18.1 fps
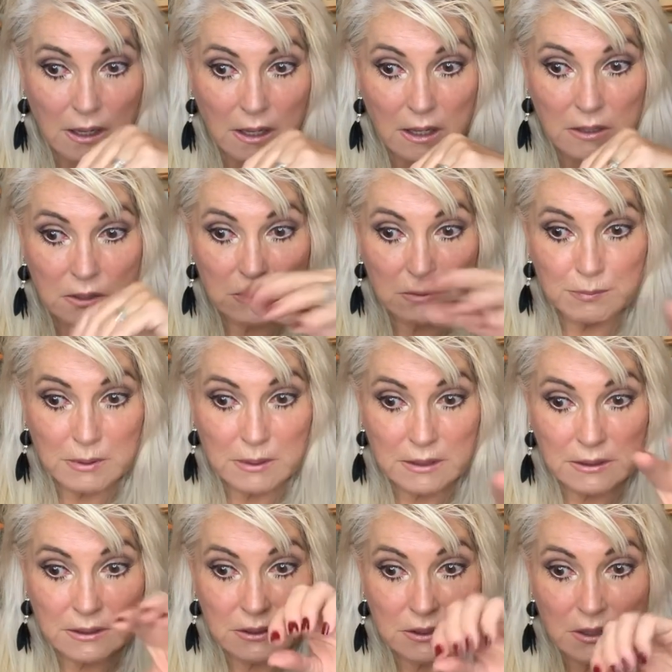husband
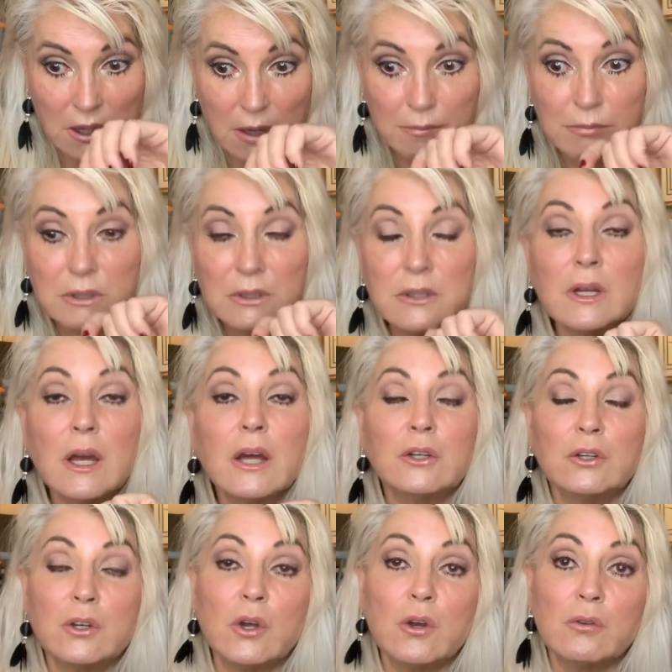at the time did
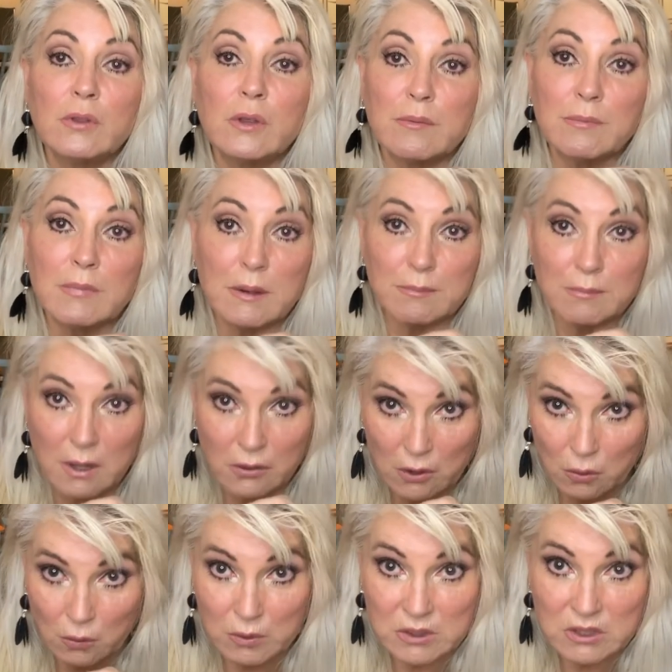not know that my
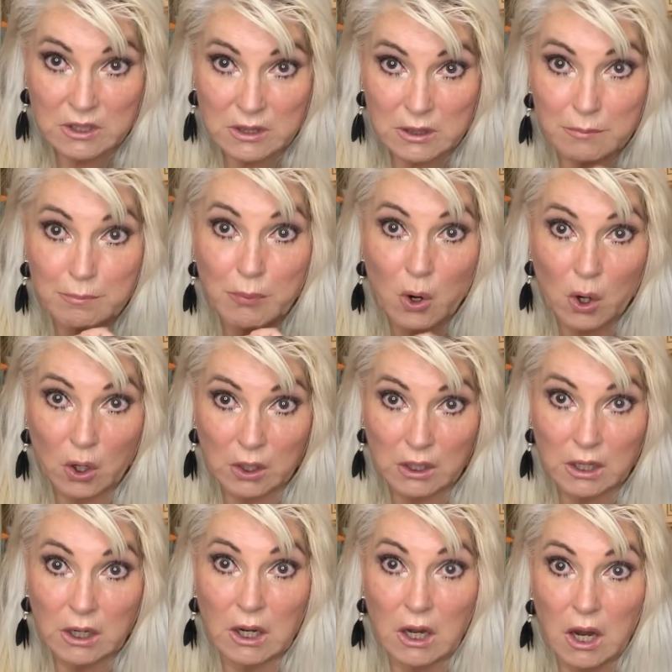mother was in the
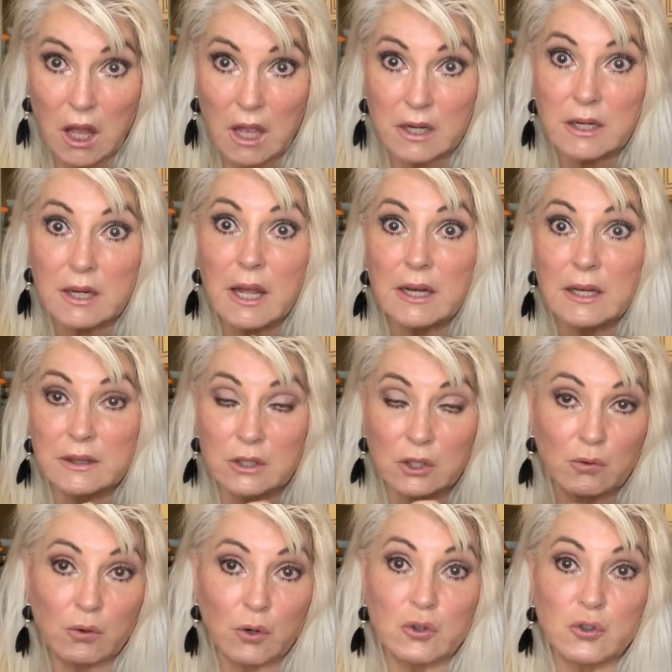parking lot at the
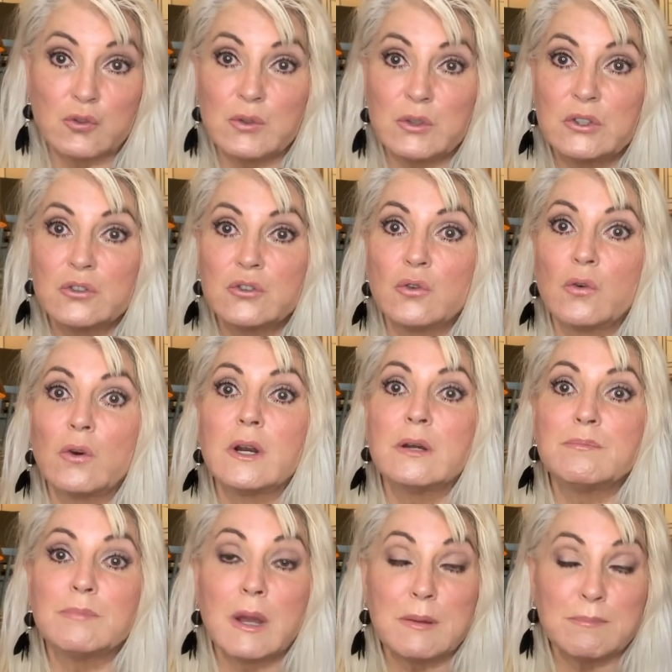grocery store
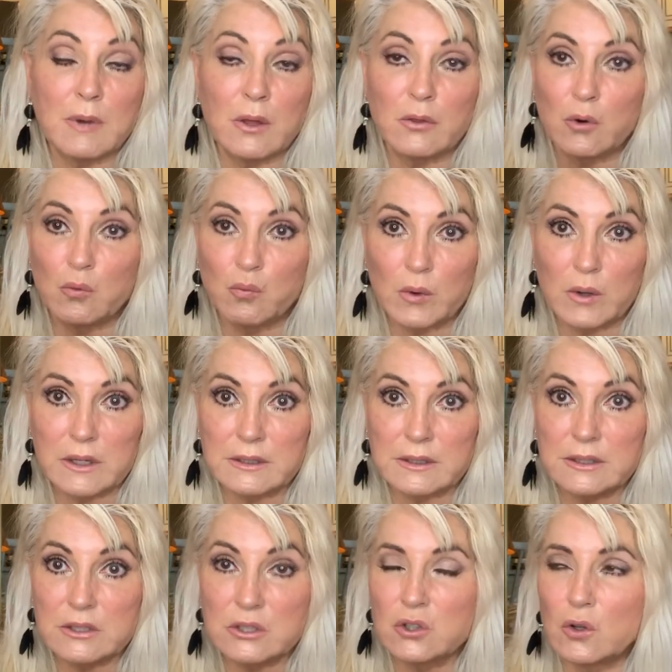and my mother
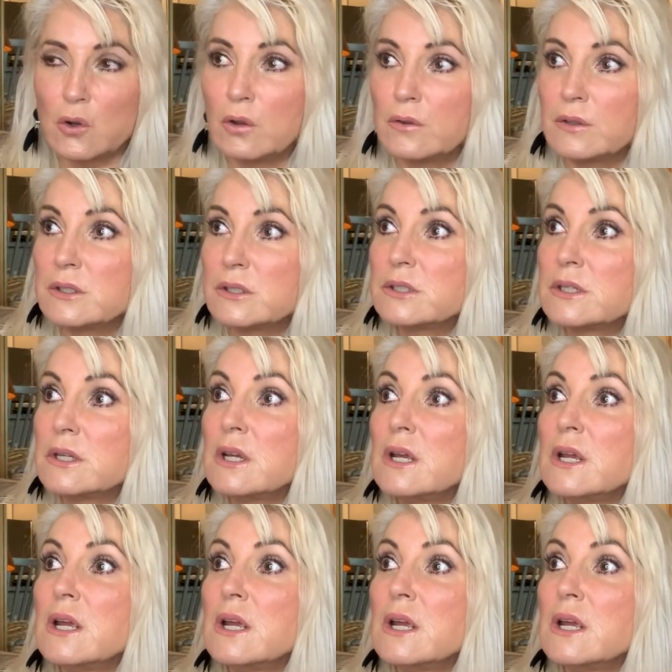witnessed all this.